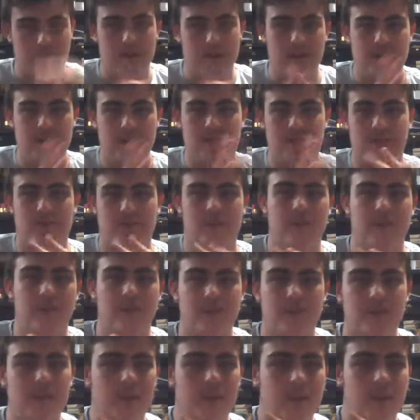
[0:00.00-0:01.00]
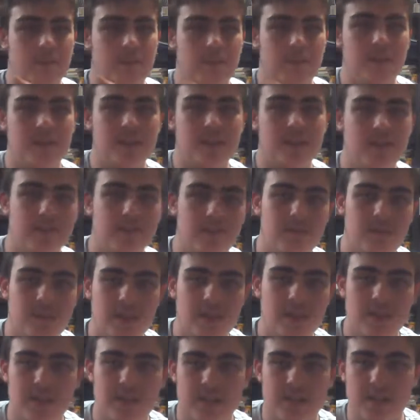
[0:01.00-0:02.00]
quite enjoy. There are a couple of
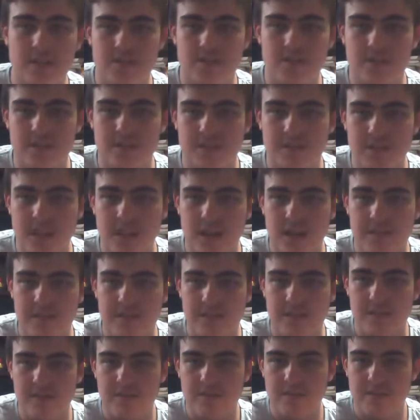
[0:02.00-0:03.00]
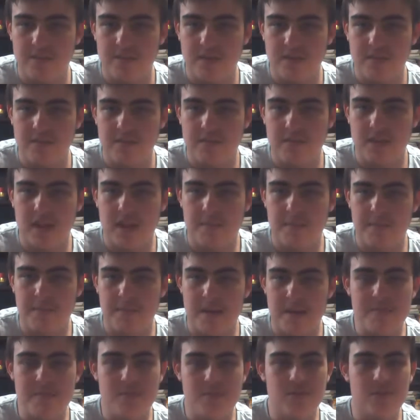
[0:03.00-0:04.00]
things that interest me. Have I been able to get
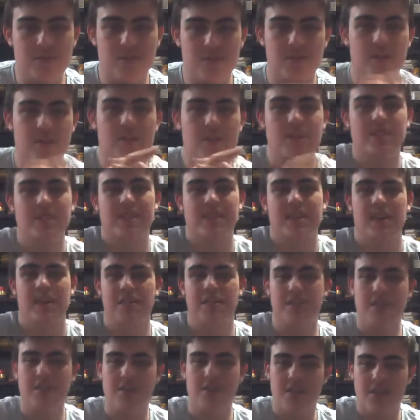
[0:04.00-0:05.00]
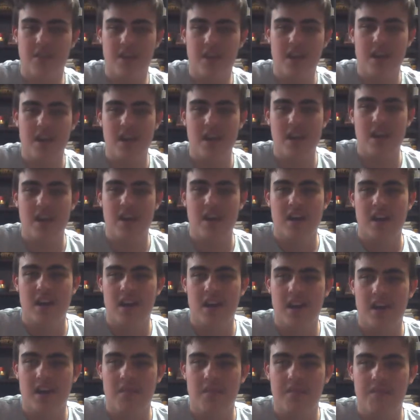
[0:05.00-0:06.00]
bamboos? No, sadly not.
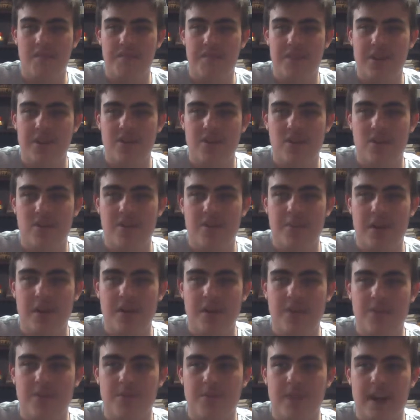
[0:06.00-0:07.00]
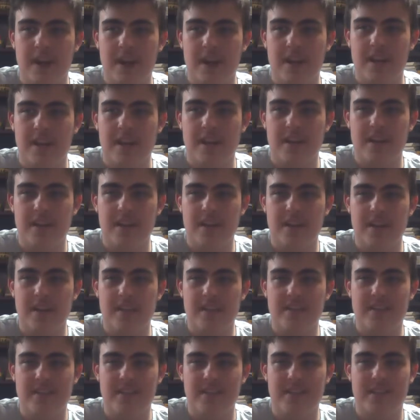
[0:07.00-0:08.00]
The only way to do that
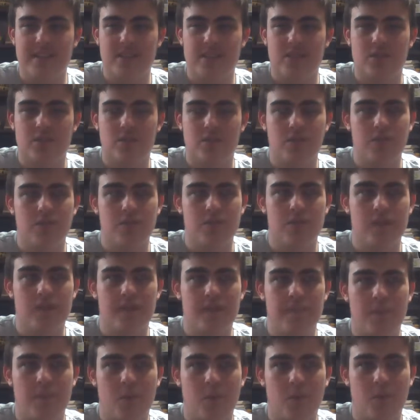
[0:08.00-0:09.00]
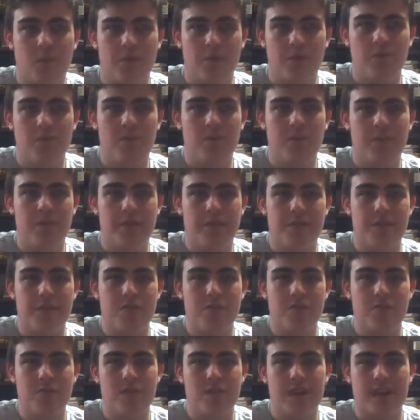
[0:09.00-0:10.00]
is to import them
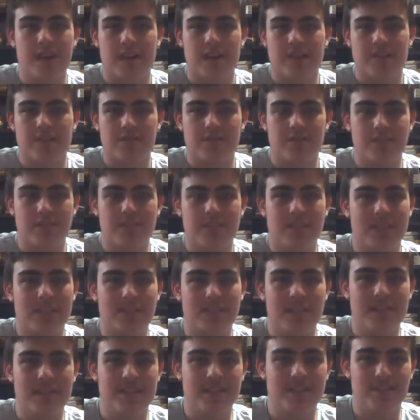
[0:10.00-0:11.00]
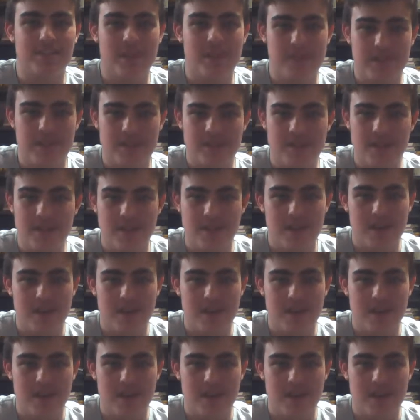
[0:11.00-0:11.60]
through an extremely expensive method,